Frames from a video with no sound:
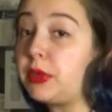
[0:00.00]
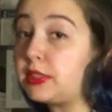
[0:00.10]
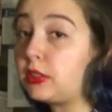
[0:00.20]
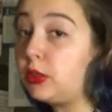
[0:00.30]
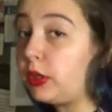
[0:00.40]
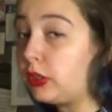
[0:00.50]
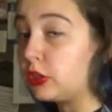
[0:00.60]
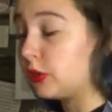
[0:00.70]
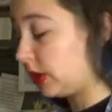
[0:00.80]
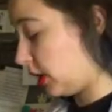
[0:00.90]
basically what you're
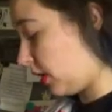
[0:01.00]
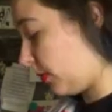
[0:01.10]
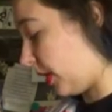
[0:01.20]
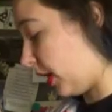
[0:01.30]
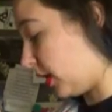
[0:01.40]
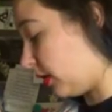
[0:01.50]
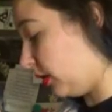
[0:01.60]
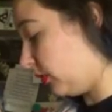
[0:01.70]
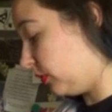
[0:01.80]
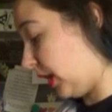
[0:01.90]
doing here by
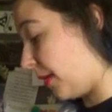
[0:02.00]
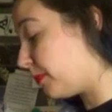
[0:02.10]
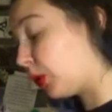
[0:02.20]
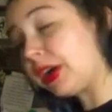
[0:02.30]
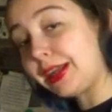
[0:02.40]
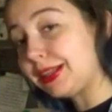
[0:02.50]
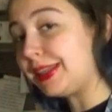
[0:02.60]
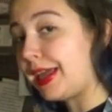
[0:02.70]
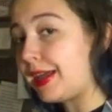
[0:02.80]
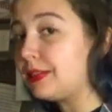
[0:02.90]
tempering
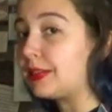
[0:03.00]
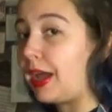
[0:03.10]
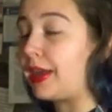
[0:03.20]
the eggs and